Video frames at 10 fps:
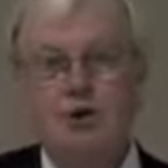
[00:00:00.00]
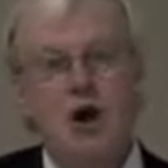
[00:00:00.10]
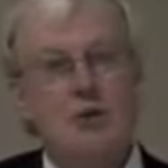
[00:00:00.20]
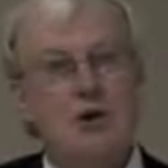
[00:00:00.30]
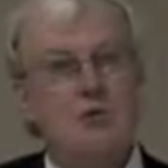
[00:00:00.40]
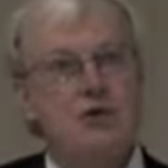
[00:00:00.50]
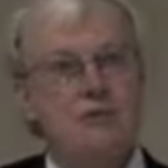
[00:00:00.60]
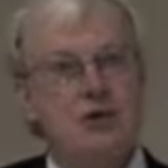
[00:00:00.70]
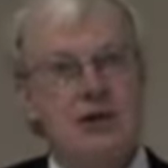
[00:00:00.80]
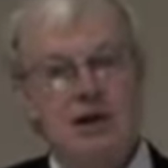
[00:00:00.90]
Where are we
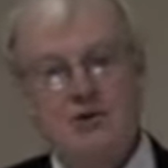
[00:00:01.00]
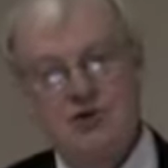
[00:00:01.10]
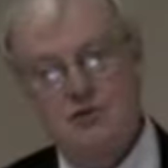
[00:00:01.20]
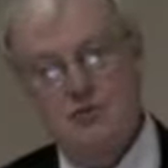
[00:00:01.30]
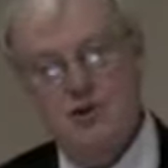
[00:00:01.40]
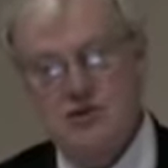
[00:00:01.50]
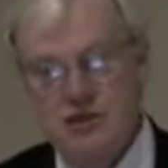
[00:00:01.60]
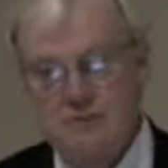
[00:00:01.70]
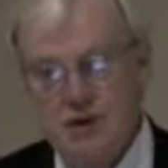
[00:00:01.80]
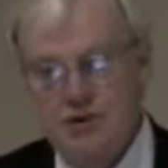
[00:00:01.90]
with, with the energy
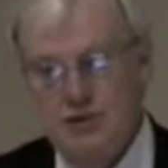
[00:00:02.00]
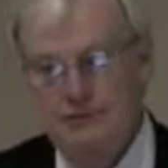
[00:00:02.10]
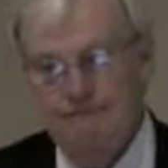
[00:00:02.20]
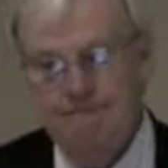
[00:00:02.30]
efficiency picture?